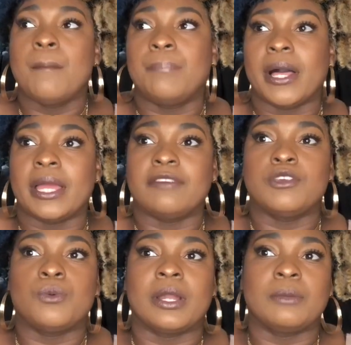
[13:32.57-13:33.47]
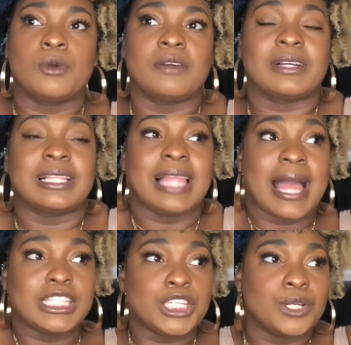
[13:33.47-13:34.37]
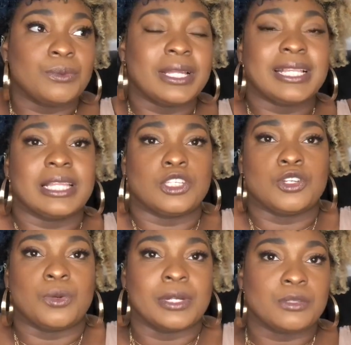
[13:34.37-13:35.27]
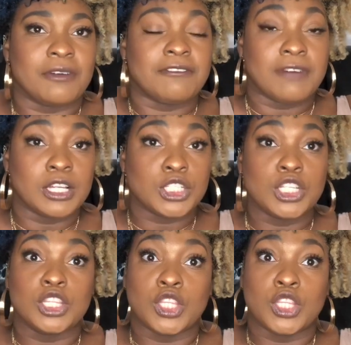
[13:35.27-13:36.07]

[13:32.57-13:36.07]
But if you wanted more of a classier one that you could wear to a function,